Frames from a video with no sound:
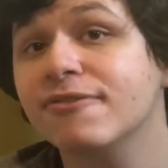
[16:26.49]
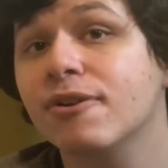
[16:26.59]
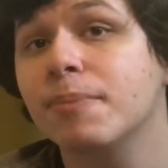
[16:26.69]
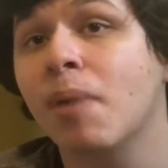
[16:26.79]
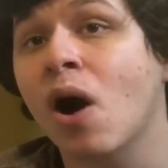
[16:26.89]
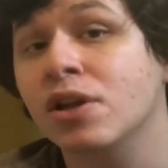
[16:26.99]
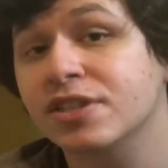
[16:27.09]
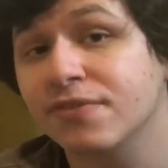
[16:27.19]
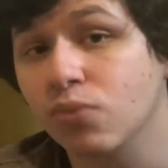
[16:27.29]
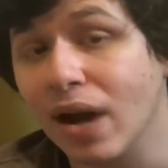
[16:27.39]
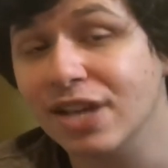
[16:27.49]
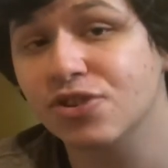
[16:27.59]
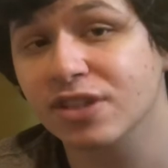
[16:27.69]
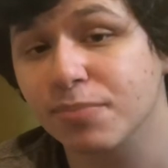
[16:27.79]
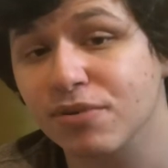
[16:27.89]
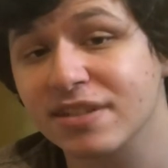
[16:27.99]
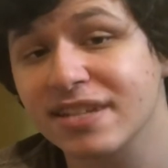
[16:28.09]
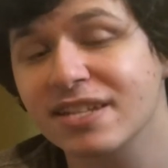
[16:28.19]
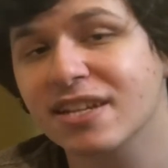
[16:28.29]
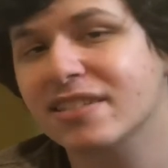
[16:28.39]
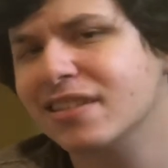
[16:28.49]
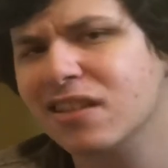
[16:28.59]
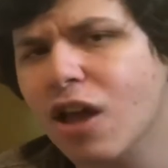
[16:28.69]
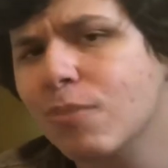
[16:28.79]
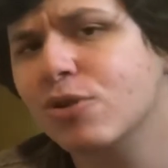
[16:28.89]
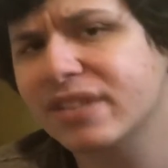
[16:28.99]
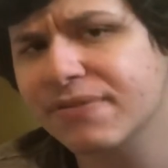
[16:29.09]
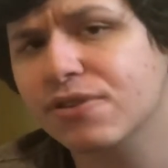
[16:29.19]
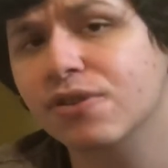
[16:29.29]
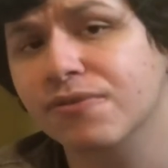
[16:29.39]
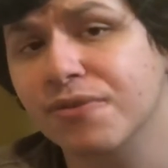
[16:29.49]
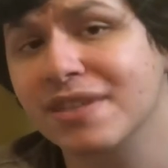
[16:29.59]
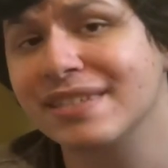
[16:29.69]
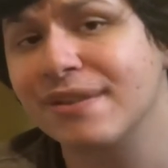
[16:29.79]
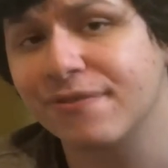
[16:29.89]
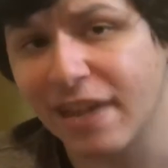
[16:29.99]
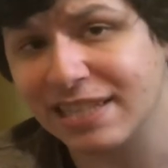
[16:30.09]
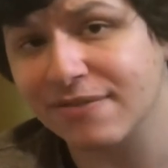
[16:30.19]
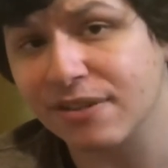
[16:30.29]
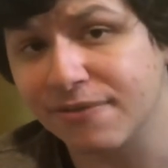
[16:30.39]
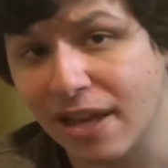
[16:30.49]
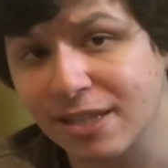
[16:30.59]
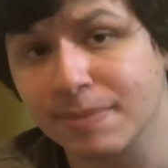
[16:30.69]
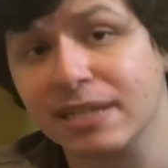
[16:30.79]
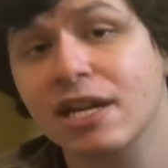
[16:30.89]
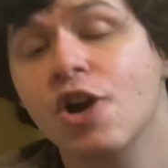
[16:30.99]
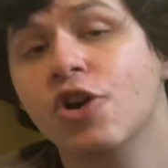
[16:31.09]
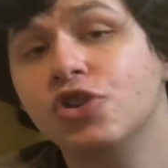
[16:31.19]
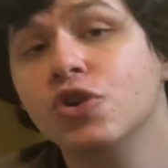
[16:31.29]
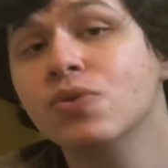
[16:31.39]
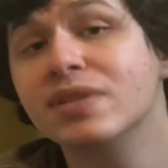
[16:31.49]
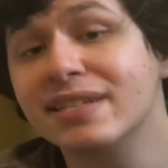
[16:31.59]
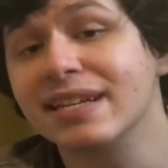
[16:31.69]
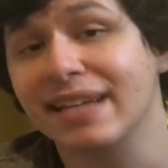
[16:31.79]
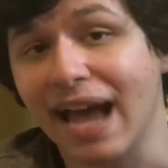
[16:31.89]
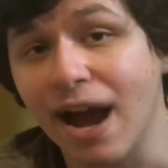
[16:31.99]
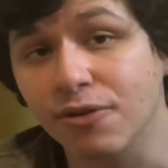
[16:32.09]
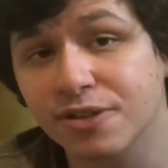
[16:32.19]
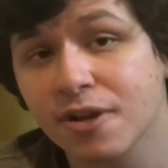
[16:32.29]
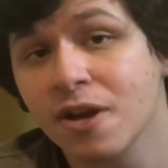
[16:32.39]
very positive way during the preseason, because it's a lot more difficult for these defensive defensemen to stick out